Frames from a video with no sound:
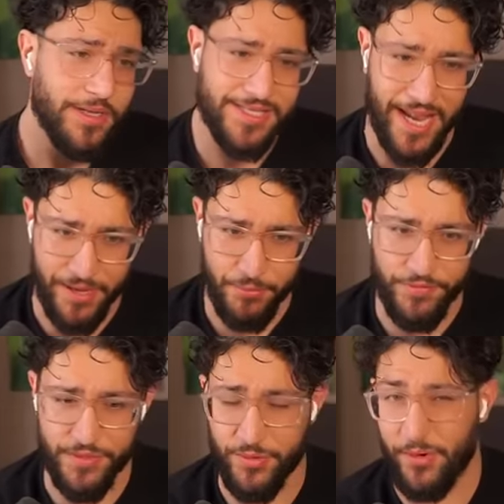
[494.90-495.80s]
Sonic
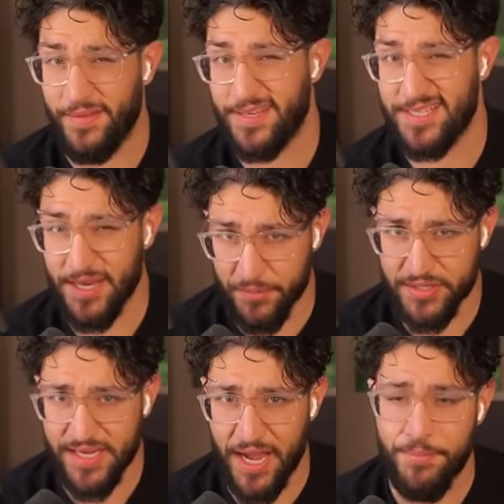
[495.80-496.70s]
Movie 3 around the
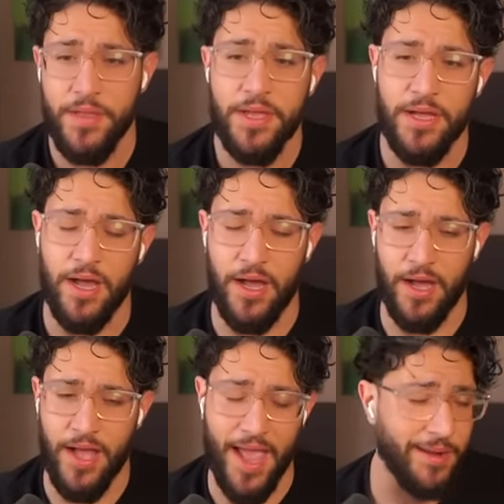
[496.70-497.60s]
summertime,
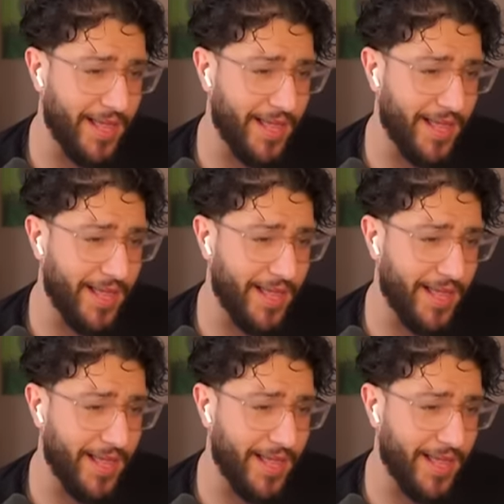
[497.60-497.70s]
and